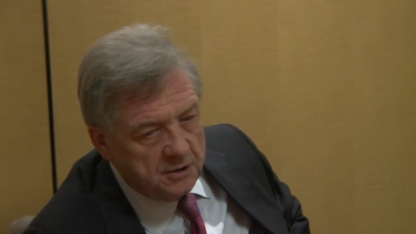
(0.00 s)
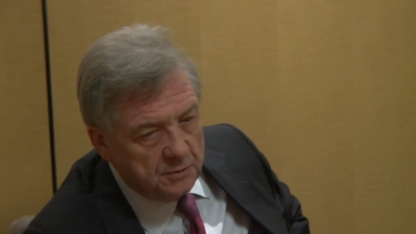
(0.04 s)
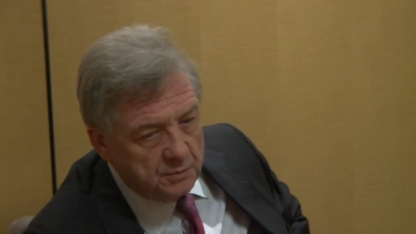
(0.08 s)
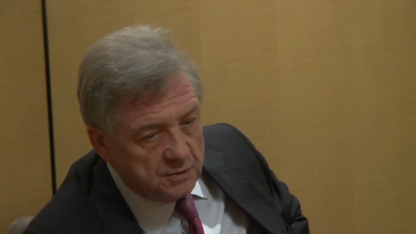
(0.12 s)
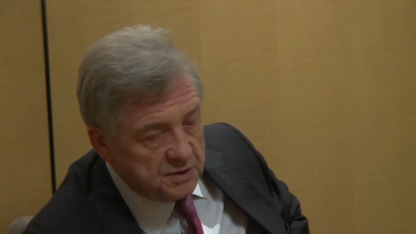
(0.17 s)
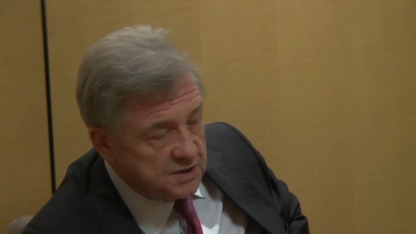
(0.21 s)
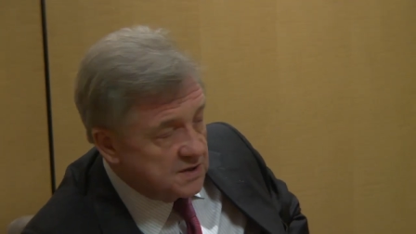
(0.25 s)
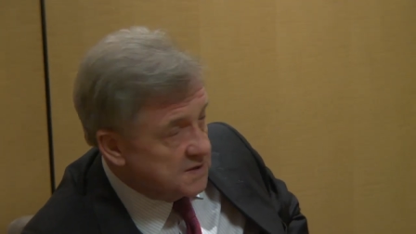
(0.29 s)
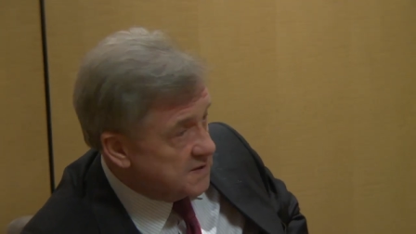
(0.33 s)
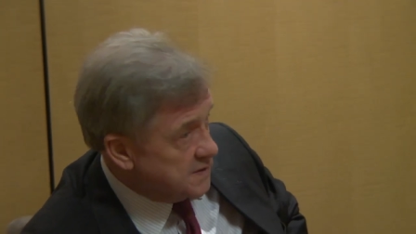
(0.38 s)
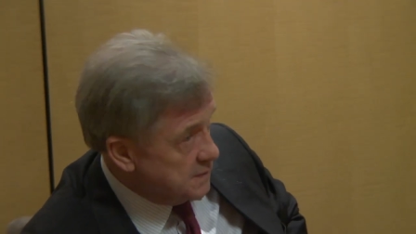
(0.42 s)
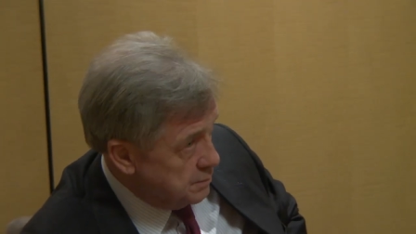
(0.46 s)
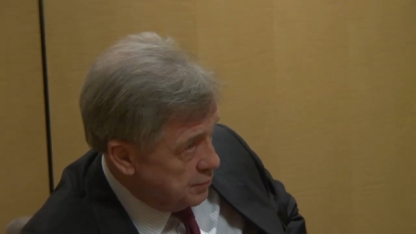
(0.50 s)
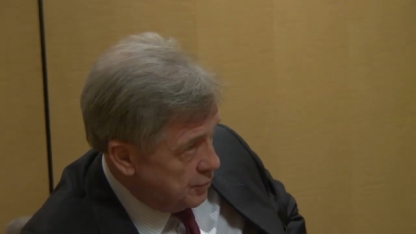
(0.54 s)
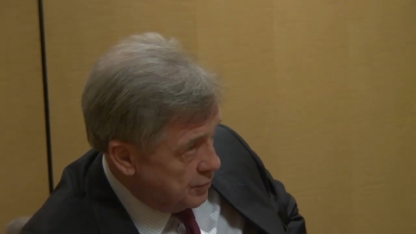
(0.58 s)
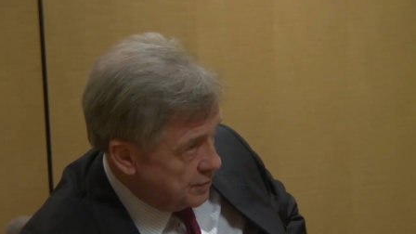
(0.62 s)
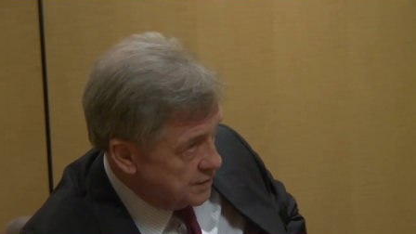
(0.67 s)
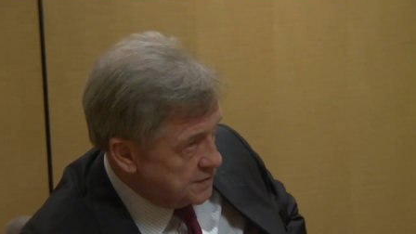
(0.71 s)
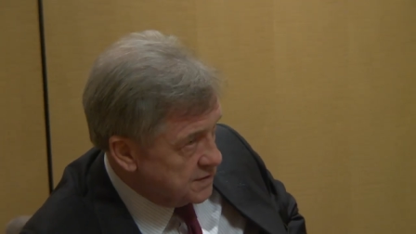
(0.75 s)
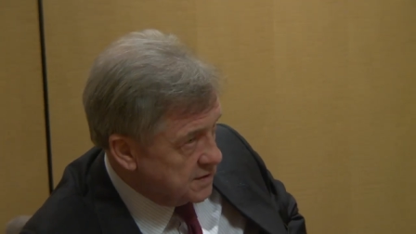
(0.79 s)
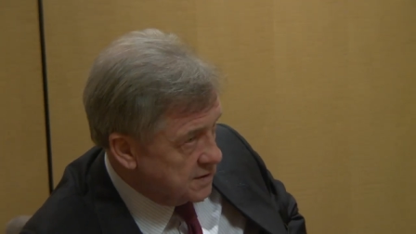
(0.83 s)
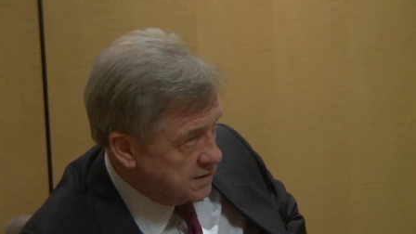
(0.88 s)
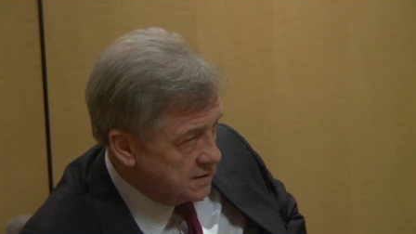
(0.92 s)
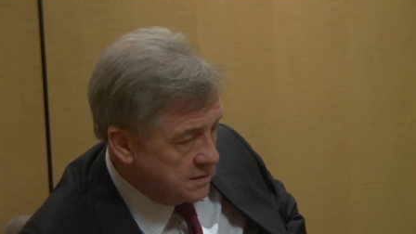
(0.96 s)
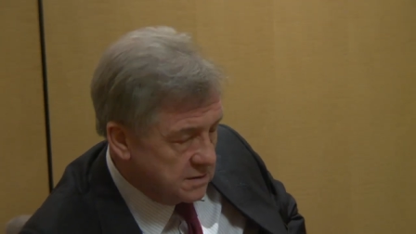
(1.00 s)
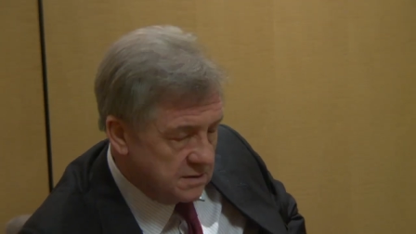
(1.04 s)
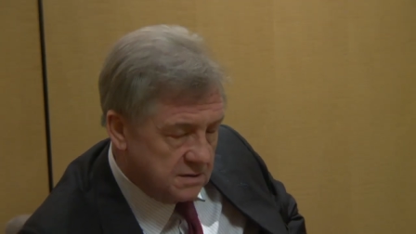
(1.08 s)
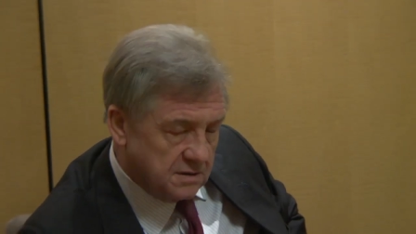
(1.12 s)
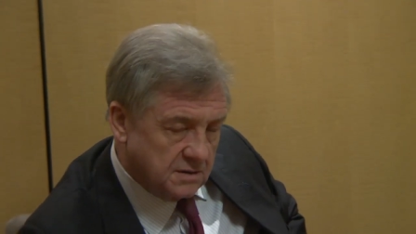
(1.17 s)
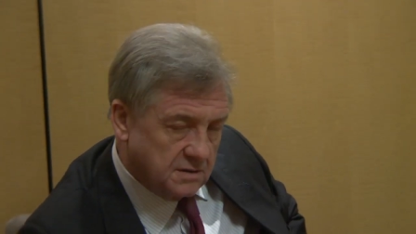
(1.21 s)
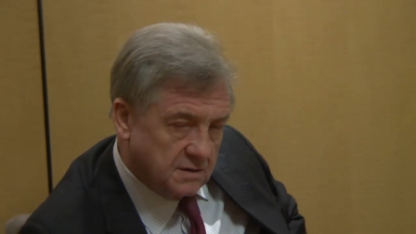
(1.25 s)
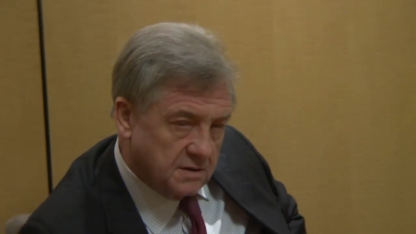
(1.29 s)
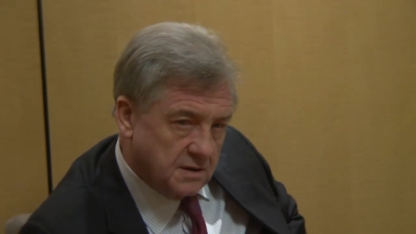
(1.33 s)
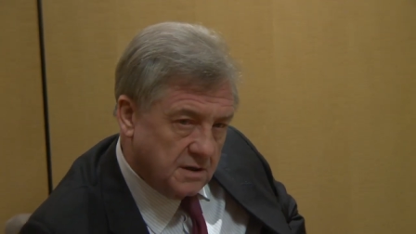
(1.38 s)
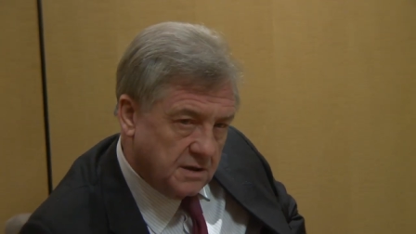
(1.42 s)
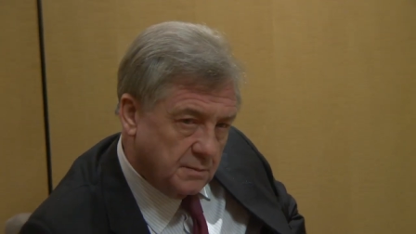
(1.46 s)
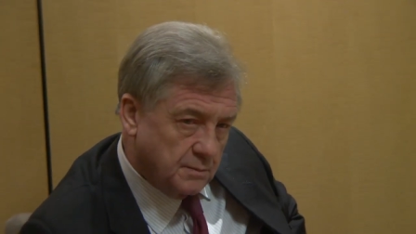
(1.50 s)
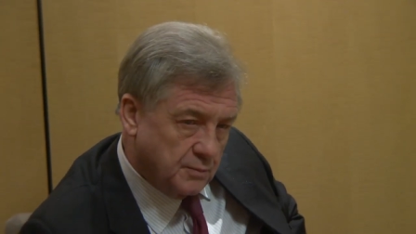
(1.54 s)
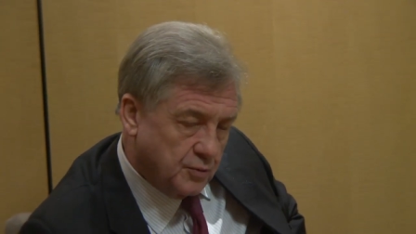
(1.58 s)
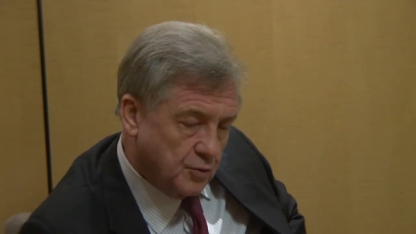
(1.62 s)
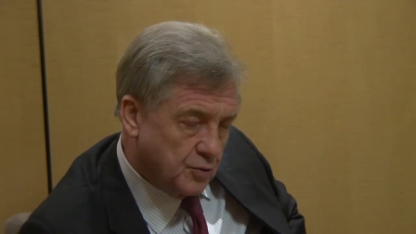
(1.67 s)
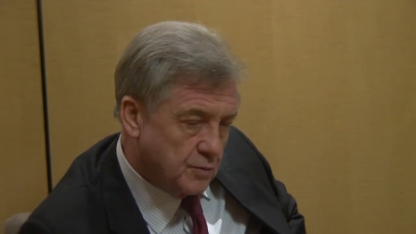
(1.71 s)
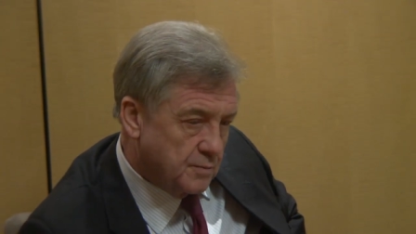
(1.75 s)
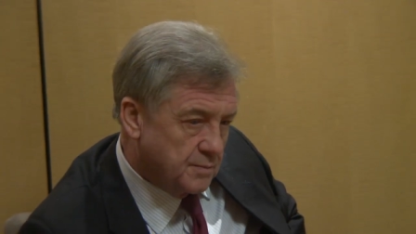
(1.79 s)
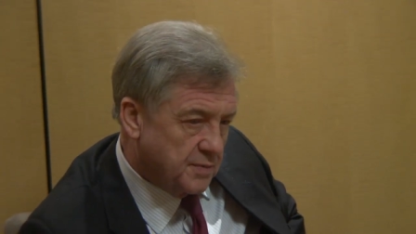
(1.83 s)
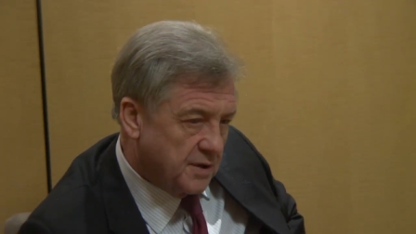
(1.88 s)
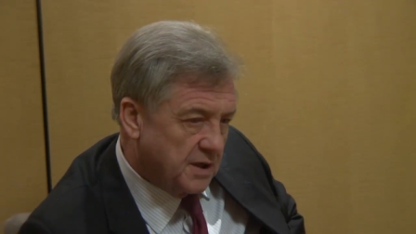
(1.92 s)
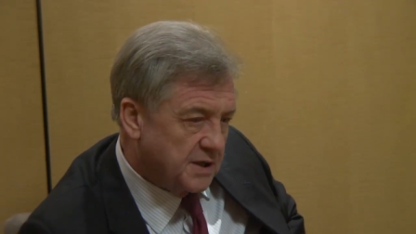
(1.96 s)
which is important and an
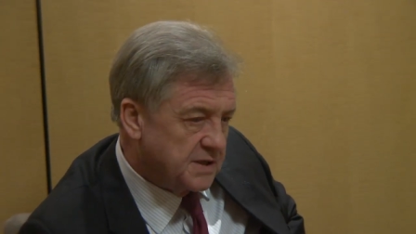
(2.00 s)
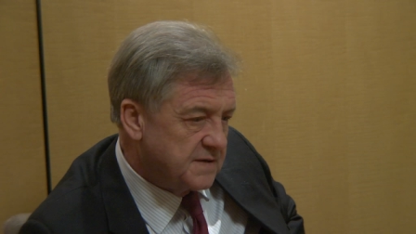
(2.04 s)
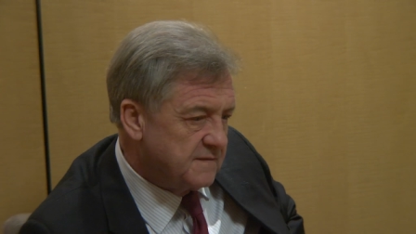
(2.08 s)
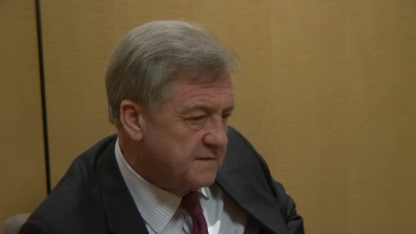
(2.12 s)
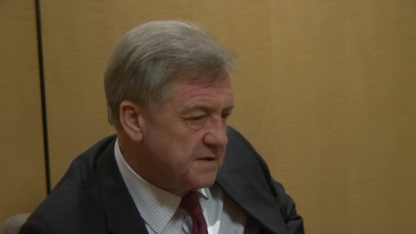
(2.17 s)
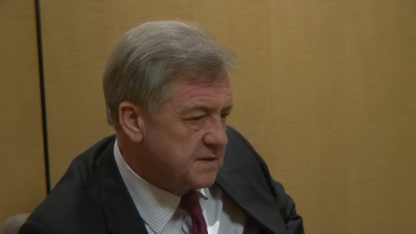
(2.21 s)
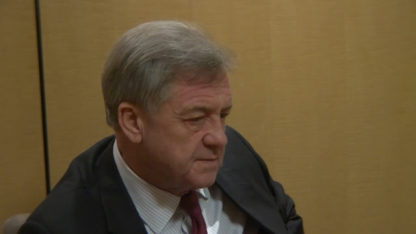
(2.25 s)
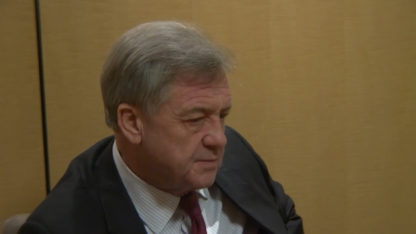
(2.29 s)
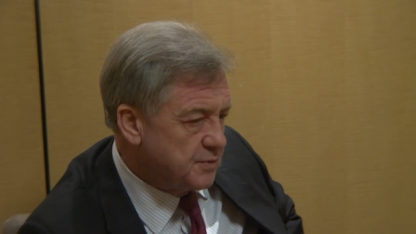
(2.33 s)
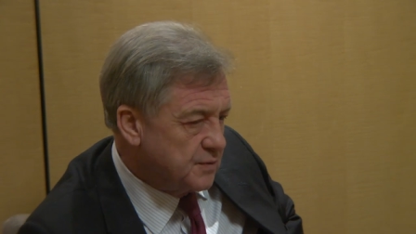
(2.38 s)
important part of this,